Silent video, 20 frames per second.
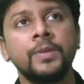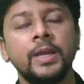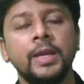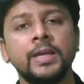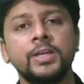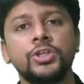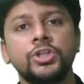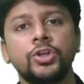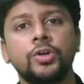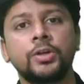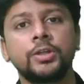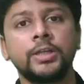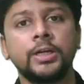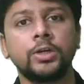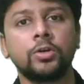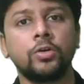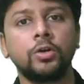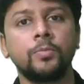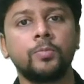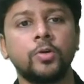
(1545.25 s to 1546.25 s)
ensure that
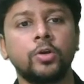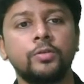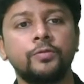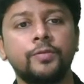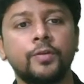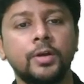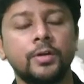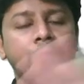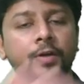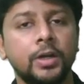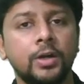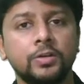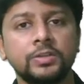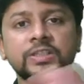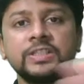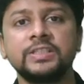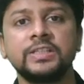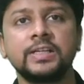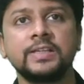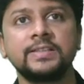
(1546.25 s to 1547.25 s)
all brought forward
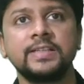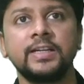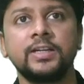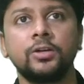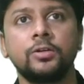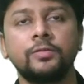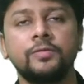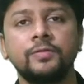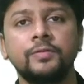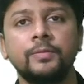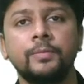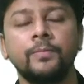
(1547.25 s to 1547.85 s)
losses are set off.